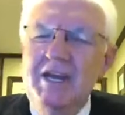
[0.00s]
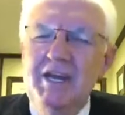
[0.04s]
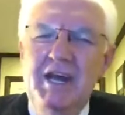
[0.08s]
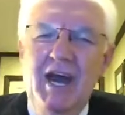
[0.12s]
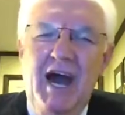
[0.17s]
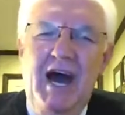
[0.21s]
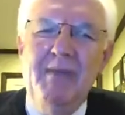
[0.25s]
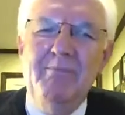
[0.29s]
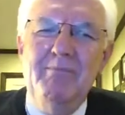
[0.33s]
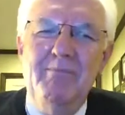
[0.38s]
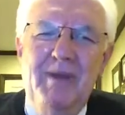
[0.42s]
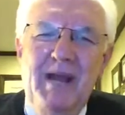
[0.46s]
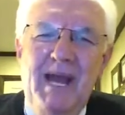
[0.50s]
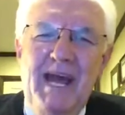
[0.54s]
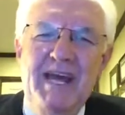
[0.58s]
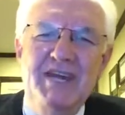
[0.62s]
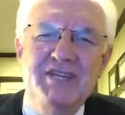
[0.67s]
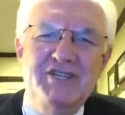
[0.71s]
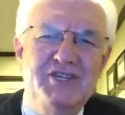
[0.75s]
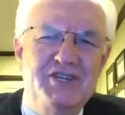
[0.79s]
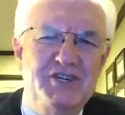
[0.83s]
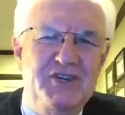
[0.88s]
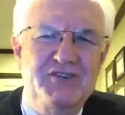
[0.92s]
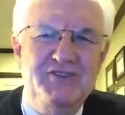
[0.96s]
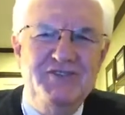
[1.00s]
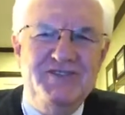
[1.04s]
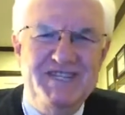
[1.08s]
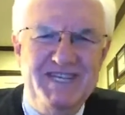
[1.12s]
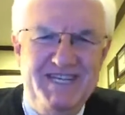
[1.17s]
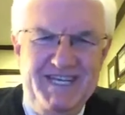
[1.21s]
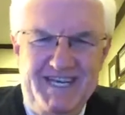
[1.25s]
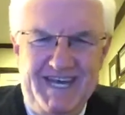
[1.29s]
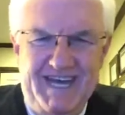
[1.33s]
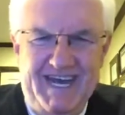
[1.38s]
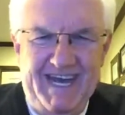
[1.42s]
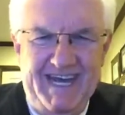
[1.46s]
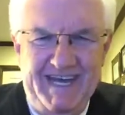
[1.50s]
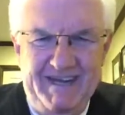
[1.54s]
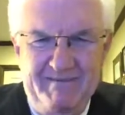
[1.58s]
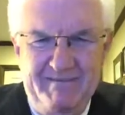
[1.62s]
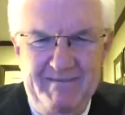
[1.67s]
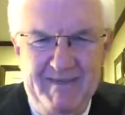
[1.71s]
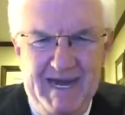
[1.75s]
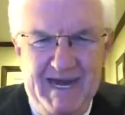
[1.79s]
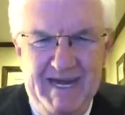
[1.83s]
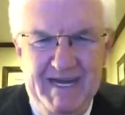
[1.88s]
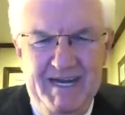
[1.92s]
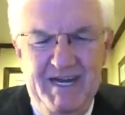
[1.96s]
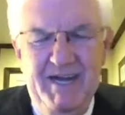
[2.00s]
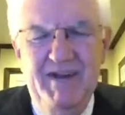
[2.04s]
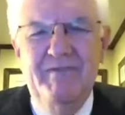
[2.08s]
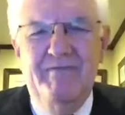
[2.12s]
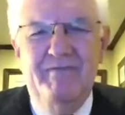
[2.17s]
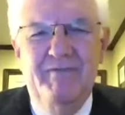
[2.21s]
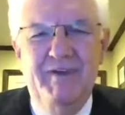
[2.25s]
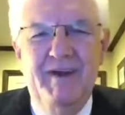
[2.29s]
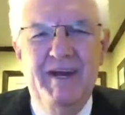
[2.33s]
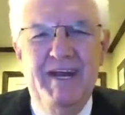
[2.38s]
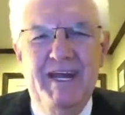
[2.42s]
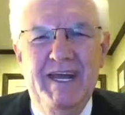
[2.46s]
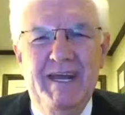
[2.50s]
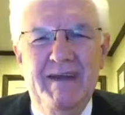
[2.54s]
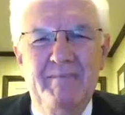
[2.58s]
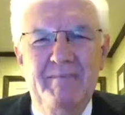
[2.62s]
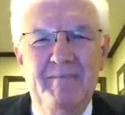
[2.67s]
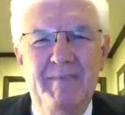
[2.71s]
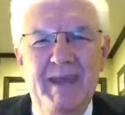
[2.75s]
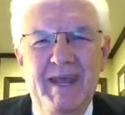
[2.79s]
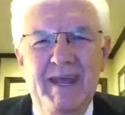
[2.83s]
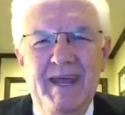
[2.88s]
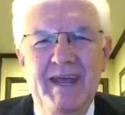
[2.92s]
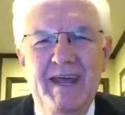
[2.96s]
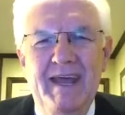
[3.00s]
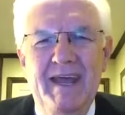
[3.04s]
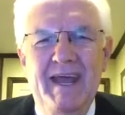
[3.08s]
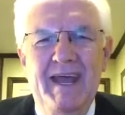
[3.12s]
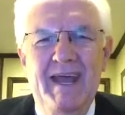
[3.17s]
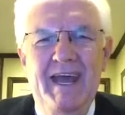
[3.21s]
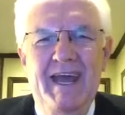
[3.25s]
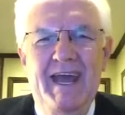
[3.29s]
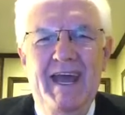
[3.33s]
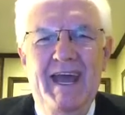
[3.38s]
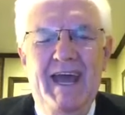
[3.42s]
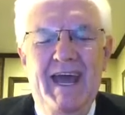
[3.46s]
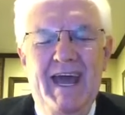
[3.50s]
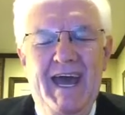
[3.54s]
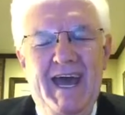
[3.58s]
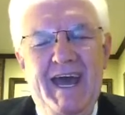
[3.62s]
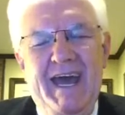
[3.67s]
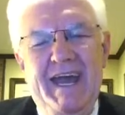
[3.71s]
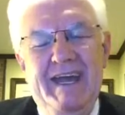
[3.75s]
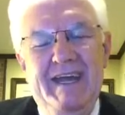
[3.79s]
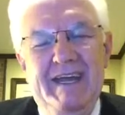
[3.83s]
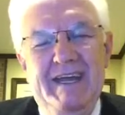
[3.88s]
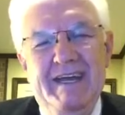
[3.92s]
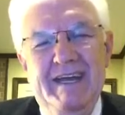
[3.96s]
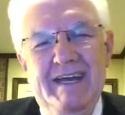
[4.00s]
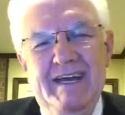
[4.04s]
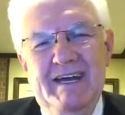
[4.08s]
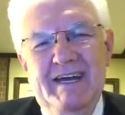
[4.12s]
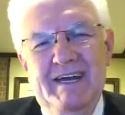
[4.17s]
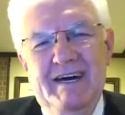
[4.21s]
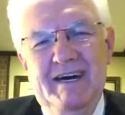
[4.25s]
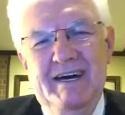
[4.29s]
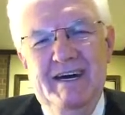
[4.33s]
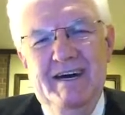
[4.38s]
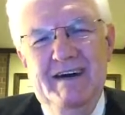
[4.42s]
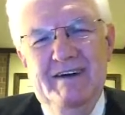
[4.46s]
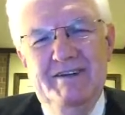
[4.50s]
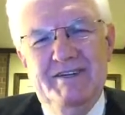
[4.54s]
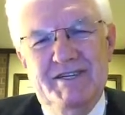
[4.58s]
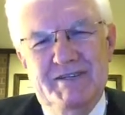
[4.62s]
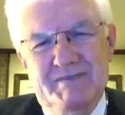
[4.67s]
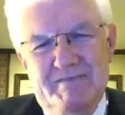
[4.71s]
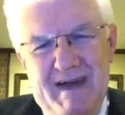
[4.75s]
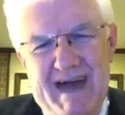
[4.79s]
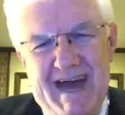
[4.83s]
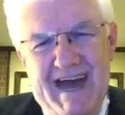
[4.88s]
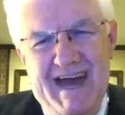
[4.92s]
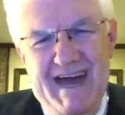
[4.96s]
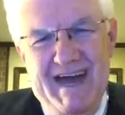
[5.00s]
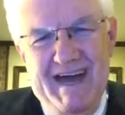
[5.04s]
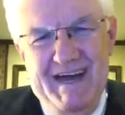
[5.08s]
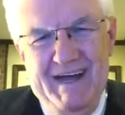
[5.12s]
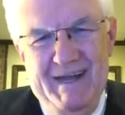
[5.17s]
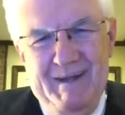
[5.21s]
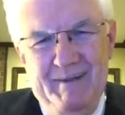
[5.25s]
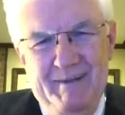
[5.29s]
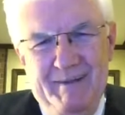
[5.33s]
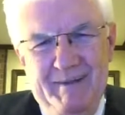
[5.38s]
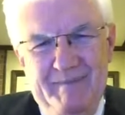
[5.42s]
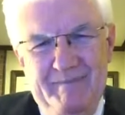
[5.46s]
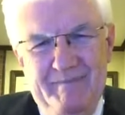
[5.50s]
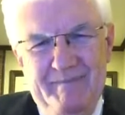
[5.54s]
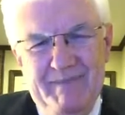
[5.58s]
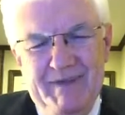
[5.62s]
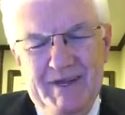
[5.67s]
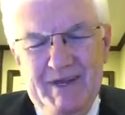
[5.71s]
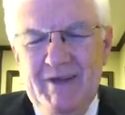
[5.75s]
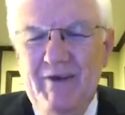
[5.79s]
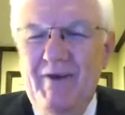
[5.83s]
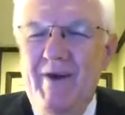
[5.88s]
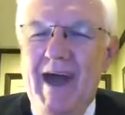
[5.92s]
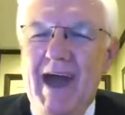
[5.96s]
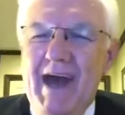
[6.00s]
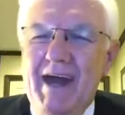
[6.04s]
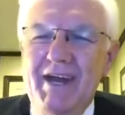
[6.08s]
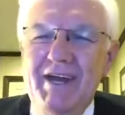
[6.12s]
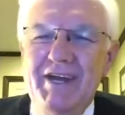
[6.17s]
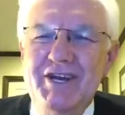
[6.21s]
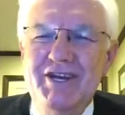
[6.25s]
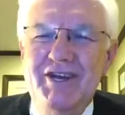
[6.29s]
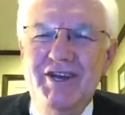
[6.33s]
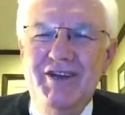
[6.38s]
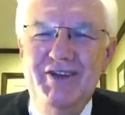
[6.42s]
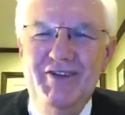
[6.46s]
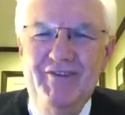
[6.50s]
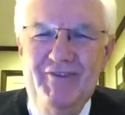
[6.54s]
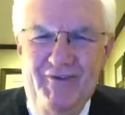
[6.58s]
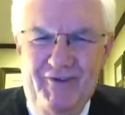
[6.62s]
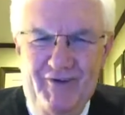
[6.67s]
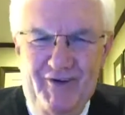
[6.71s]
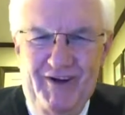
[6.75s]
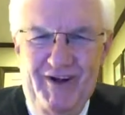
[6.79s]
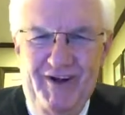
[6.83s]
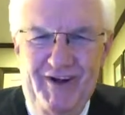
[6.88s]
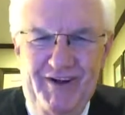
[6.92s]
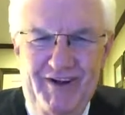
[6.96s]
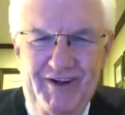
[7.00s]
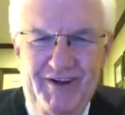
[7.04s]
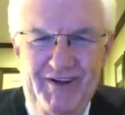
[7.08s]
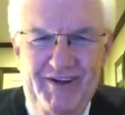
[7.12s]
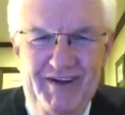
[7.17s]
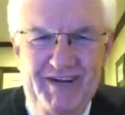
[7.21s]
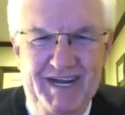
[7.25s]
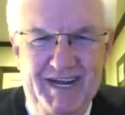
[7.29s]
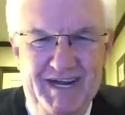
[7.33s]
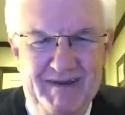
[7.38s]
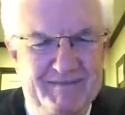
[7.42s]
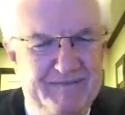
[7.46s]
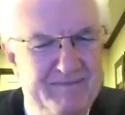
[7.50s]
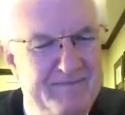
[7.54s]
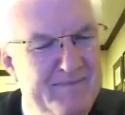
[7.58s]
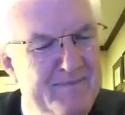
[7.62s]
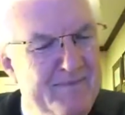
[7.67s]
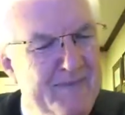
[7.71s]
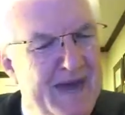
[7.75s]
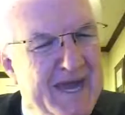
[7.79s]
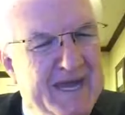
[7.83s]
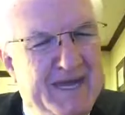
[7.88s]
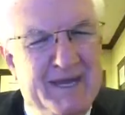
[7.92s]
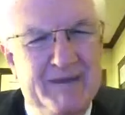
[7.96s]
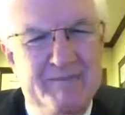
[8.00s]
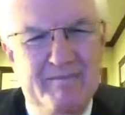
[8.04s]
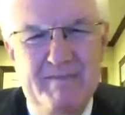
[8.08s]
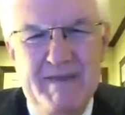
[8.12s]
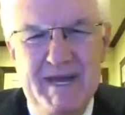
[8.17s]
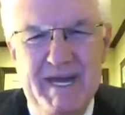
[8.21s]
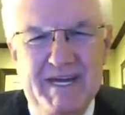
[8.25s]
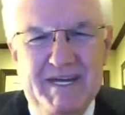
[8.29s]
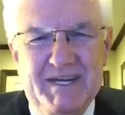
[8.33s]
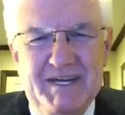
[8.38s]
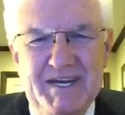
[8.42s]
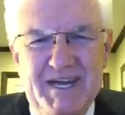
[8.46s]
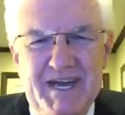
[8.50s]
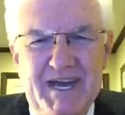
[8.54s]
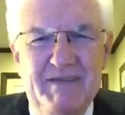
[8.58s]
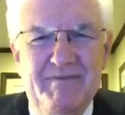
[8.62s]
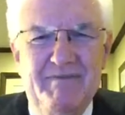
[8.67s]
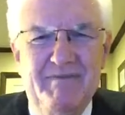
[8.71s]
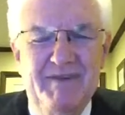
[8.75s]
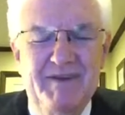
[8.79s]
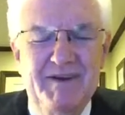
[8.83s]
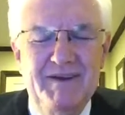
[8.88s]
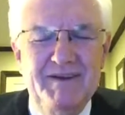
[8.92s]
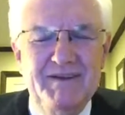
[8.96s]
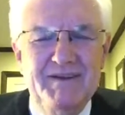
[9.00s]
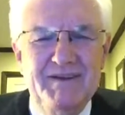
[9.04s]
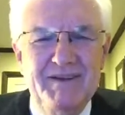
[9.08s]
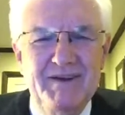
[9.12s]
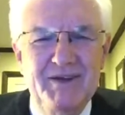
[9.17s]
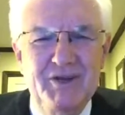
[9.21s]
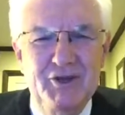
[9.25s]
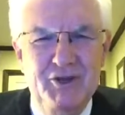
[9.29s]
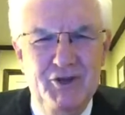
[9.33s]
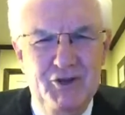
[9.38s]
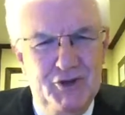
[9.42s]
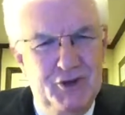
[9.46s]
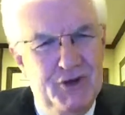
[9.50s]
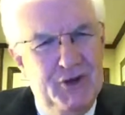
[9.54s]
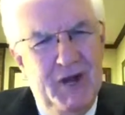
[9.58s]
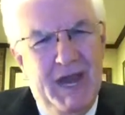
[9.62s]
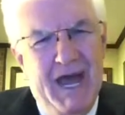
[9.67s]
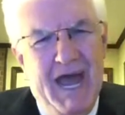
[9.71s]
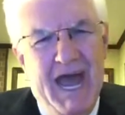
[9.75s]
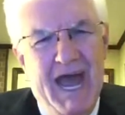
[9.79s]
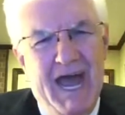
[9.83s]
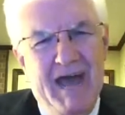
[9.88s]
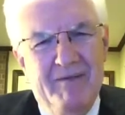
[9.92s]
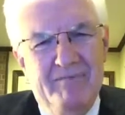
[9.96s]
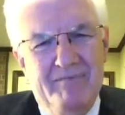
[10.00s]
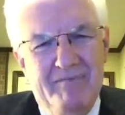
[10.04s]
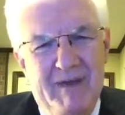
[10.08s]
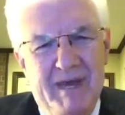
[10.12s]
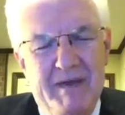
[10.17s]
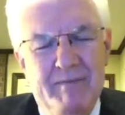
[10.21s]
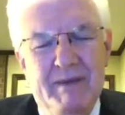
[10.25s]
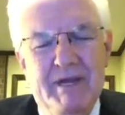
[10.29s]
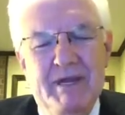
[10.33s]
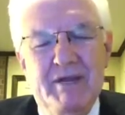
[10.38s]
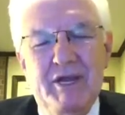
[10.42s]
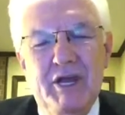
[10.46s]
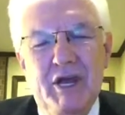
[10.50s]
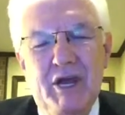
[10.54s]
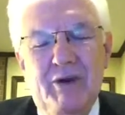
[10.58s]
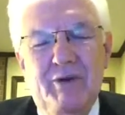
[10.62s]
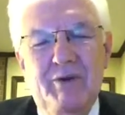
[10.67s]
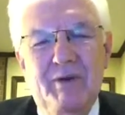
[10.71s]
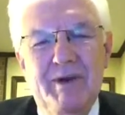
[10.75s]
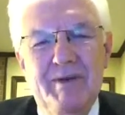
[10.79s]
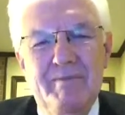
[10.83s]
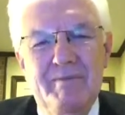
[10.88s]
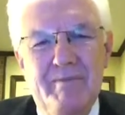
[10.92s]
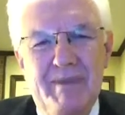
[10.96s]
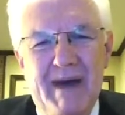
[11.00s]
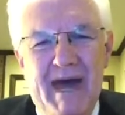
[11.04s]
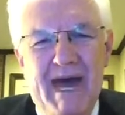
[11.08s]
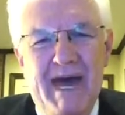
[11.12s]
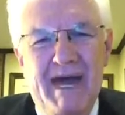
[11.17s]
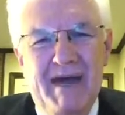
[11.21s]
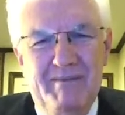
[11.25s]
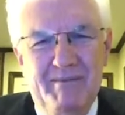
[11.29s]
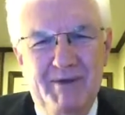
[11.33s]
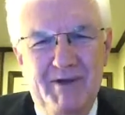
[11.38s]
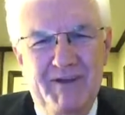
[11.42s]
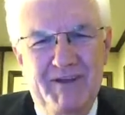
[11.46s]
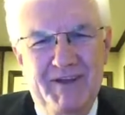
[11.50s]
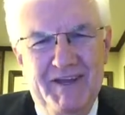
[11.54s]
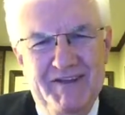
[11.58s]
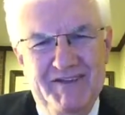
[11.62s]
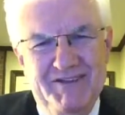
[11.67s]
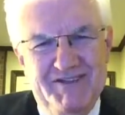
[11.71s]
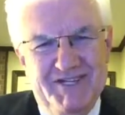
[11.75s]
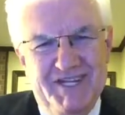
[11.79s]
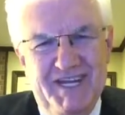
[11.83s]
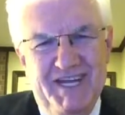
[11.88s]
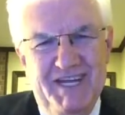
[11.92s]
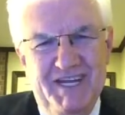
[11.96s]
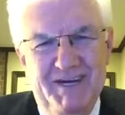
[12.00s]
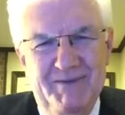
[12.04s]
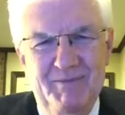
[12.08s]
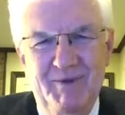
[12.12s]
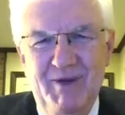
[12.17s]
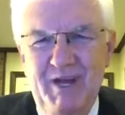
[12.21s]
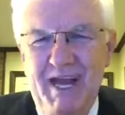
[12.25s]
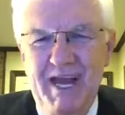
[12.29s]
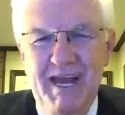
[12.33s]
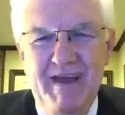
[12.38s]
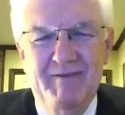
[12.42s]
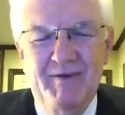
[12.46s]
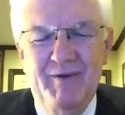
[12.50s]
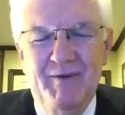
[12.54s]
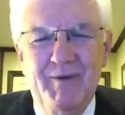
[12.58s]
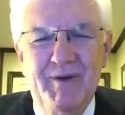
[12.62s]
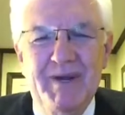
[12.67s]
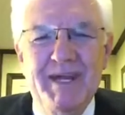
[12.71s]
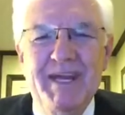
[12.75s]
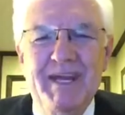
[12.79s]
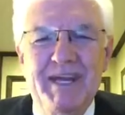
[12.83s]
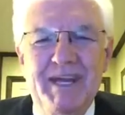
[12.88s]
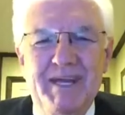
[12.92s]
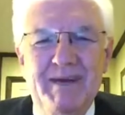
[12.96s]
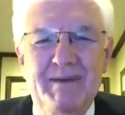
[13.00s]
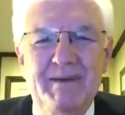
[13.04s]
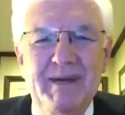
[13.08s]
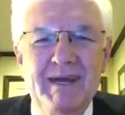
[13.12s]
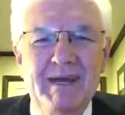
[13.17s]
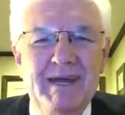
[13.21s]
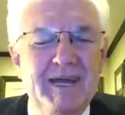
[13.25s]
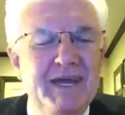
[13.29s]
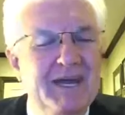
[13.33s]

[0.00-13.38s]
God bless you today, my dear friend. Hey, smile. Go out into your world and make a big difference. Your life may be the only Bible that some will ever read.